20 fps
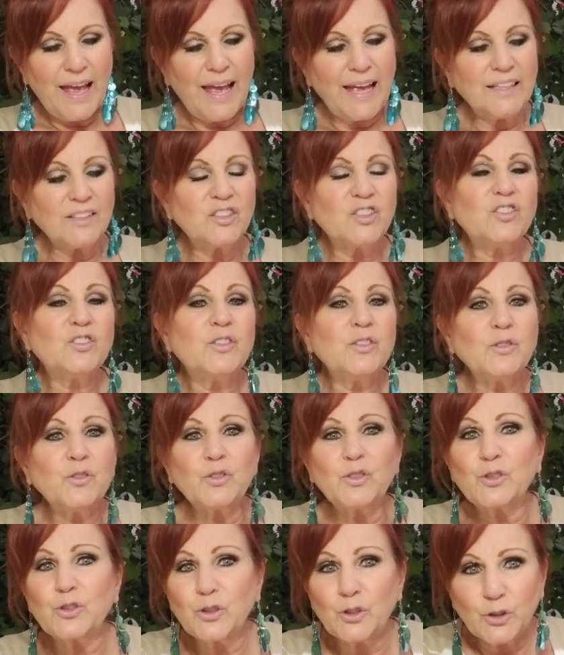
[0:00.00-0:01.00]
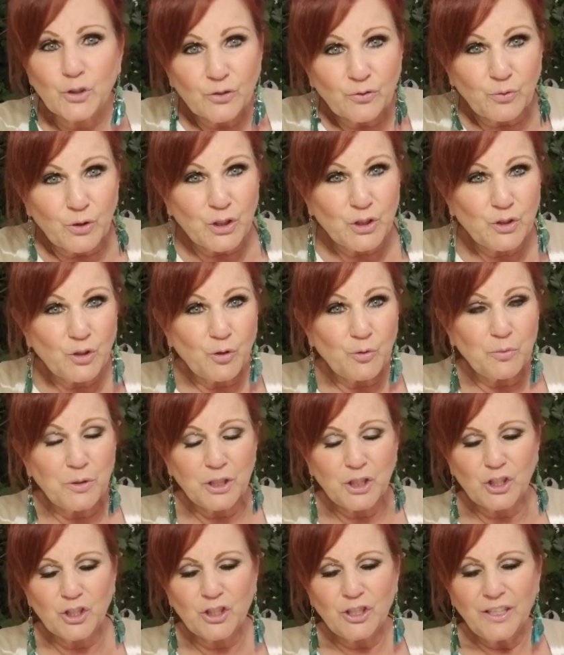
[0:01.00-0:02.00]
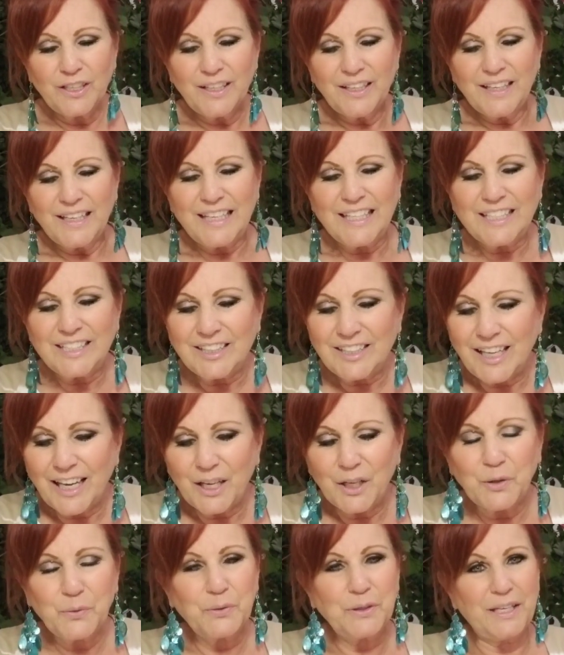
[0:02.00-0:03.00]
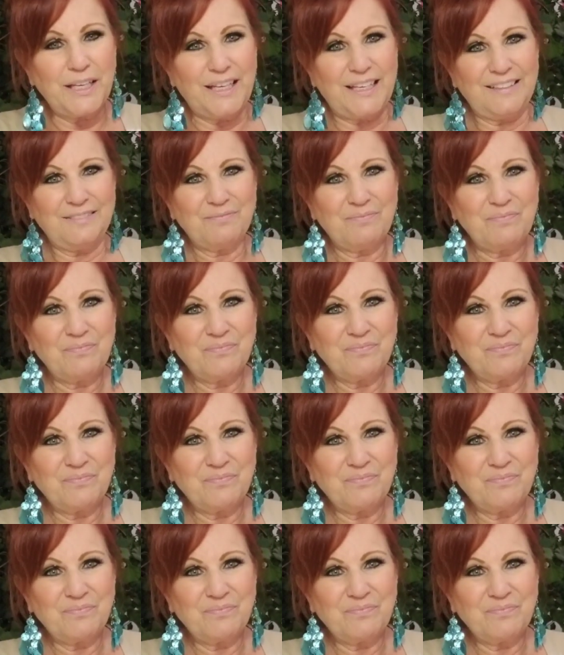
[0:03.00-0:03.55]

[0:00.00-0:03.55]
and still serve with so much integrity